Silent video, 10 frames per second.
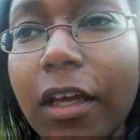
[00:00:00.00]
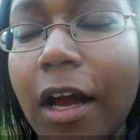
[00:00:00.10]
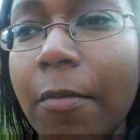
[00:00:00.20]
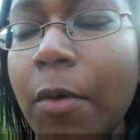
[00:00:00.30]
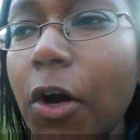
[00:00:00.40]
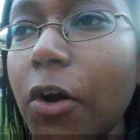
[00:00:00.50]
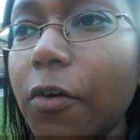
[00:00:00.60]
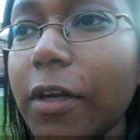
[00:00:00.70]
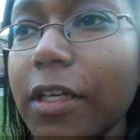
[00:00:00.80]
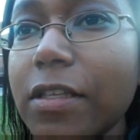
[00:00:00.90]

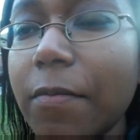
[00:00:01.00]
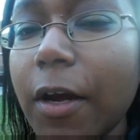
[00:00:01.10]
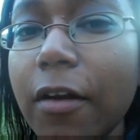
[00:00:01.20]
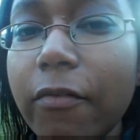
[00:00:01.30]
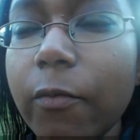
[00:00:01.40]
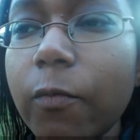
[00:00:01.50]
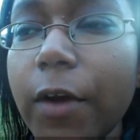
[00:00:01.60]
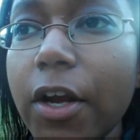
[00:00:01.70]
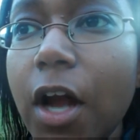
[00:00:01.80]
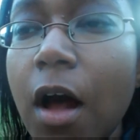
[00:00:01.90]
Yamamoto, he's very,
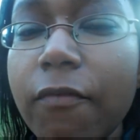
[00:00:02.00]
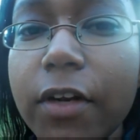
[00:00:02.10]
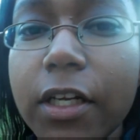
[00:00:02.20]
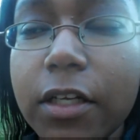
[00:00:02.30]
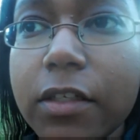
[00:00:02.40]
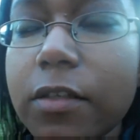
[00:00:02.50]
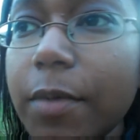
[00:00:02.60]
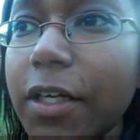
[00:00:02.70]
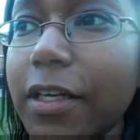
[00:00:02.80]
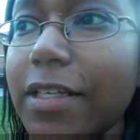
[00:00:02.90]
very confident in his
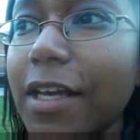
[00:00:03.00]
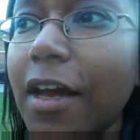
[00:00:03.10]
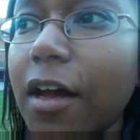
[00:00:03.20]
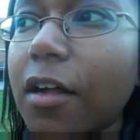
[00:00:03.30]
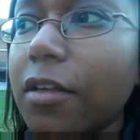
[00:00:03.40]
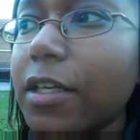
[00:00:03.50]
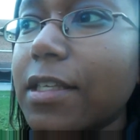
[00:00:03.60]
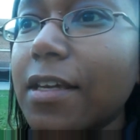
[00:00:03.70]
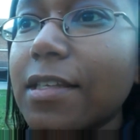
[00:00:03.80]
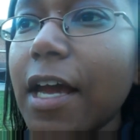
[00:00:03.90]
abilities. Hell, he
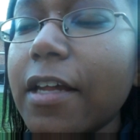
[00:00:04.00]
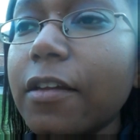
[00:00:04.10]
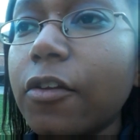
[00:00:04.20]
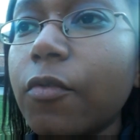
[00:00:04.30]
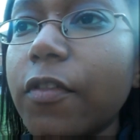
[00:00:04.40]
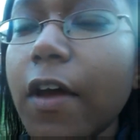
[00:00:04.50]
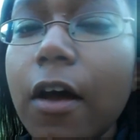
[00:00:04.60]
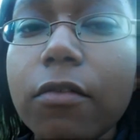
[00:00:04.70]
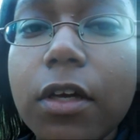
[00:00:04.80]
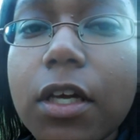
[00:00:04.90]
says that, you know,
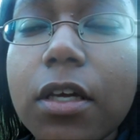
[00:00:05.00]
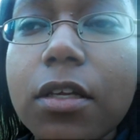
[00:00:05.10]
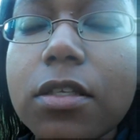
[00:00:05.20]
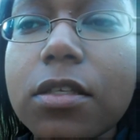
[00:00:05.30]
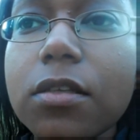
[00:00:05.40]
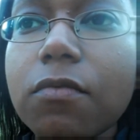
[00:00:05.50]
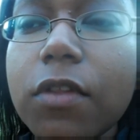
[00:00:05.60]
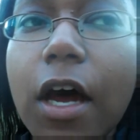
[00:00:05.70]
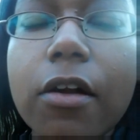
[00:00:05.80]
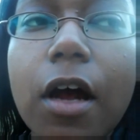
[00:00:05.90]
without
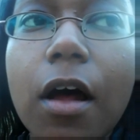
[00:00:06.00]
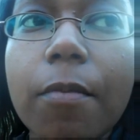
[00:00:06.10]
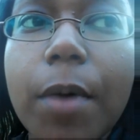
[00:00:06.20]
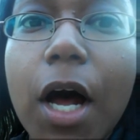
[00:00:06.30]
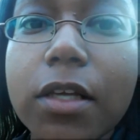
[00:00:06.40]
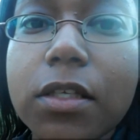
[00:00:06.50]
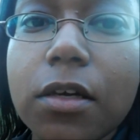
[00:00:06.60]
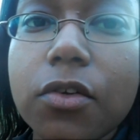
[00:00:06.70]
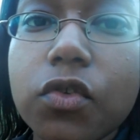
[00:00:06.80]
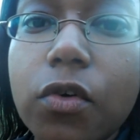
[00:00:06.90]
Bok's
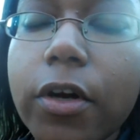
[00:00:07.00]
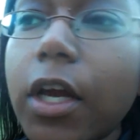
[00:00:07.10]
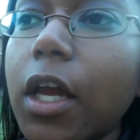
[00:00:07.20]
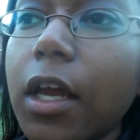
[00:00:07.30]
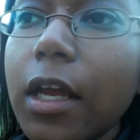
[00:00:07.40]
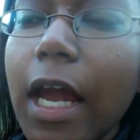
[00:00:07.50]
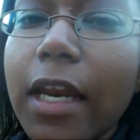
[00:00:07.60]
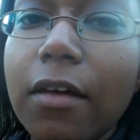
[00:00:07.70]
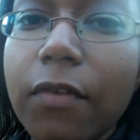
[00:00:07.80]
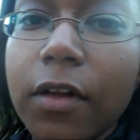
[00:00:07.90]
sword, he can't
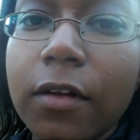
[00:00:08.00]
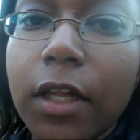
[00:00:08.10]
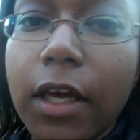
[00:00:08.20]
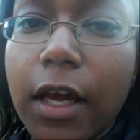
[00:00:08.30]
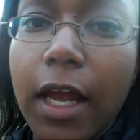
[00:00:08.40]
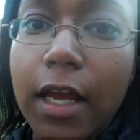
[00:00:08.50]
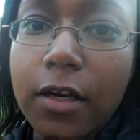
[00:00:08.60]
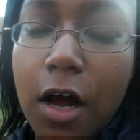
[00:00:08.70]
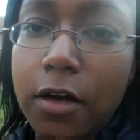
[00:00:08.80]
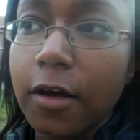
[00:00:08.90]
even lay a hand
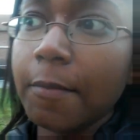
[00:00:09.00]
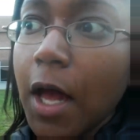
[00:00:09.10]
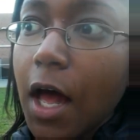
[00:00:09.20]
on him.